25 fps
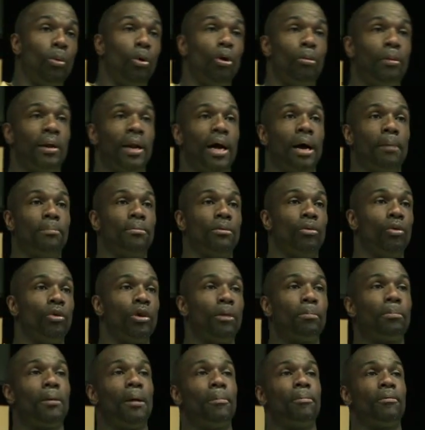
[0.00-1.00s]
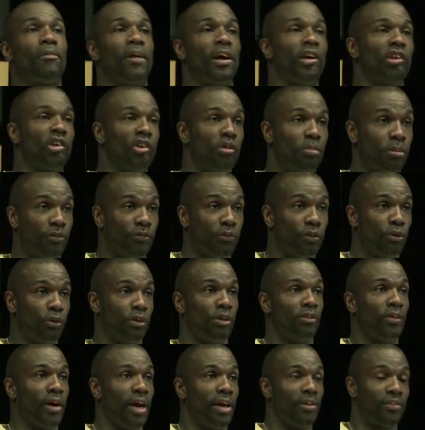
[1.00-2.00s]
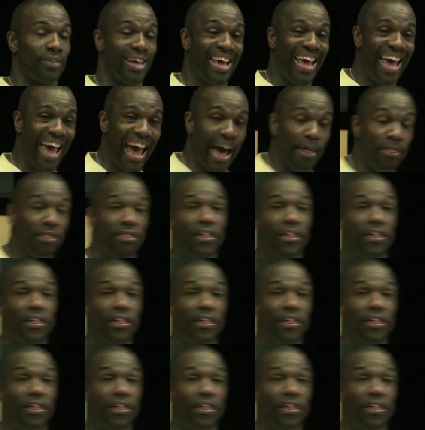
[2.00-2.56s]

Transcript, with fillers: warming up and all your preparations before you race, and